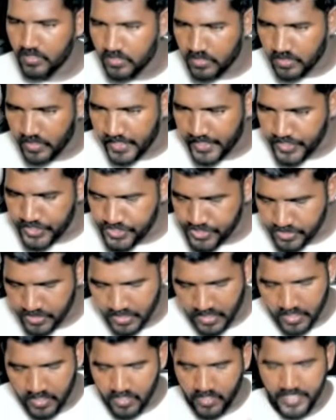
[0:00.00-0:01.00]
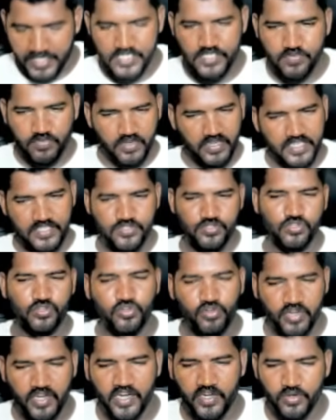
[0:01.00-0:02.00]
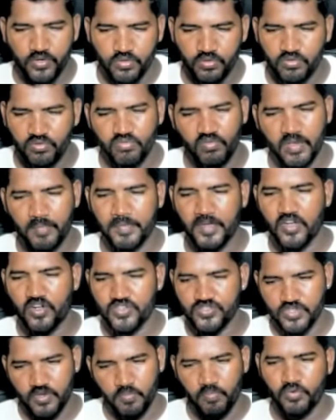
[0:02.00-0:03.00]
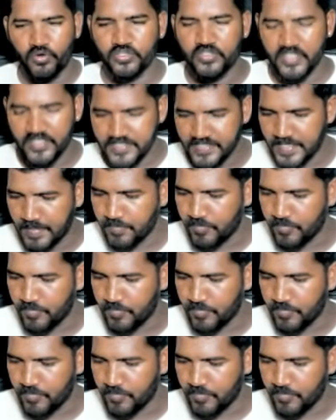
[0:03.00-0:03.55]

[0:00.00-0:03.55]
Harish. Next one is you can do. Why? Because of both are same